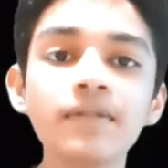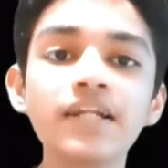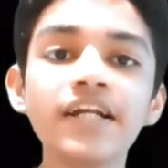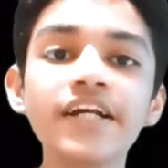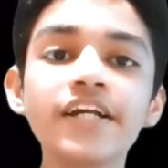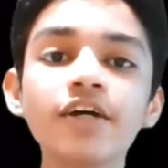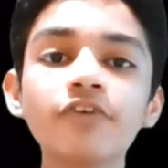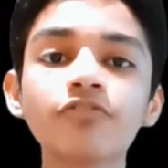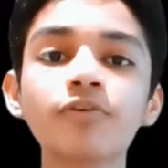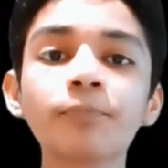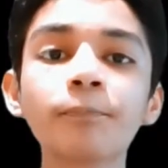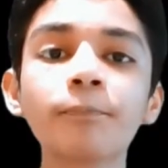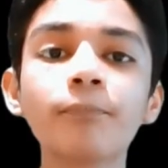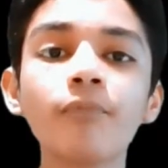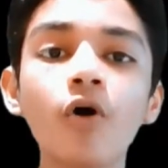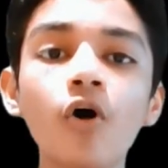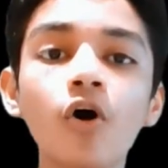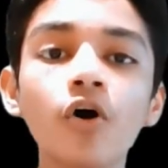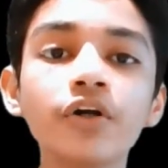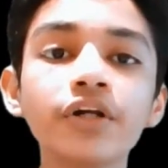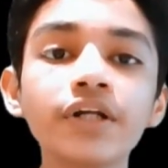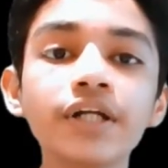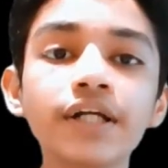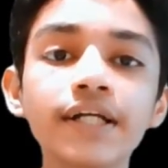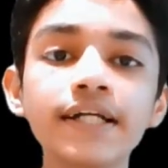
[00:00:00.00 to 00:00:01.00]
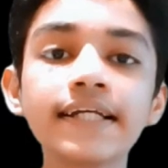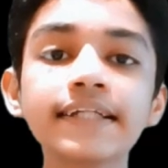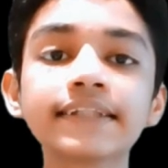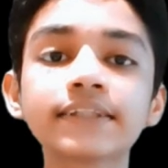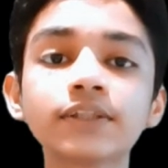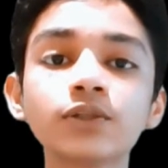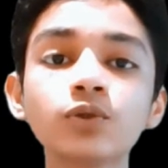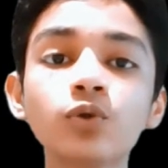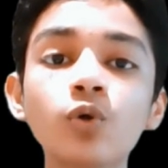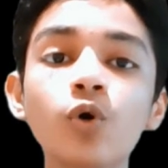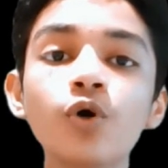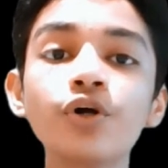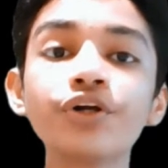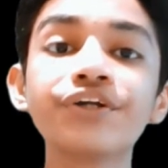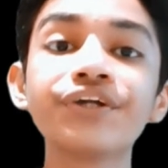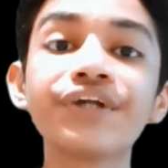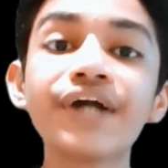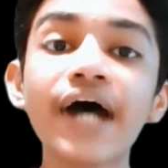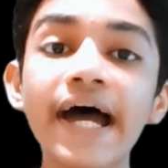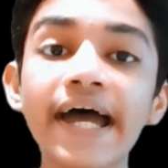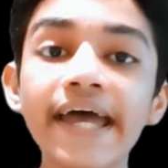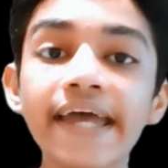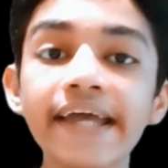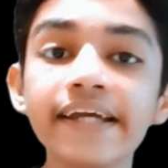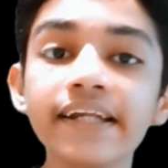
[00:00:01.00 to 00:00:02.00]
ability of the pawn is to go
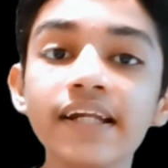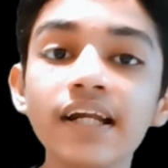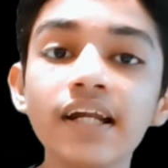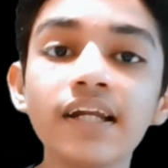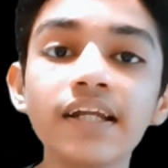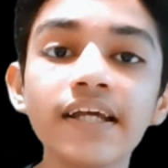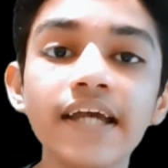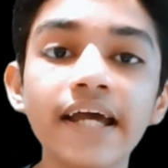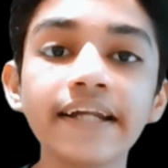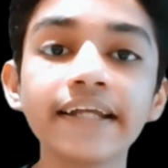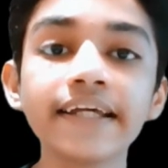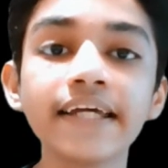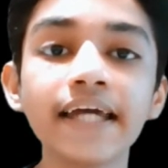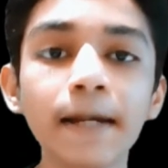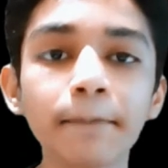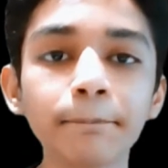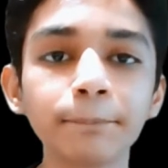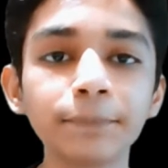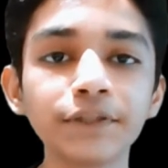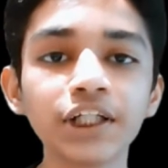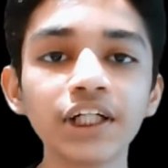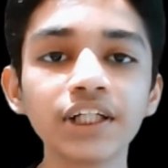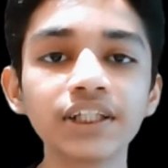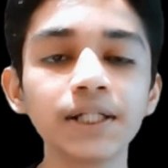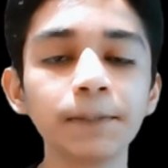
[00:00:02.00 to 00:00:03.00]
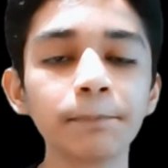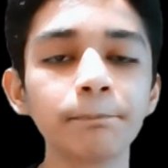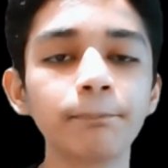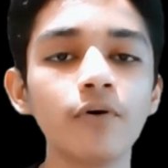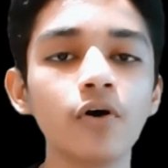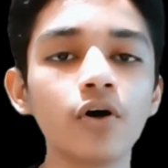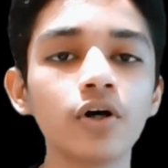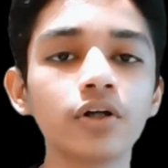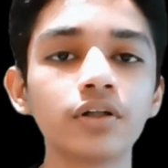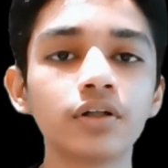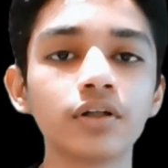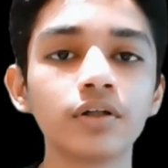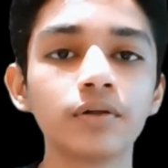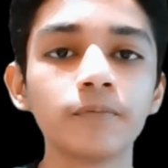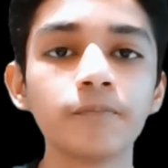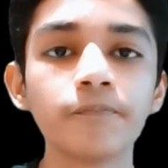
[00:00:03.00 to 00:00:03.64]
diagonally and capture the pawn.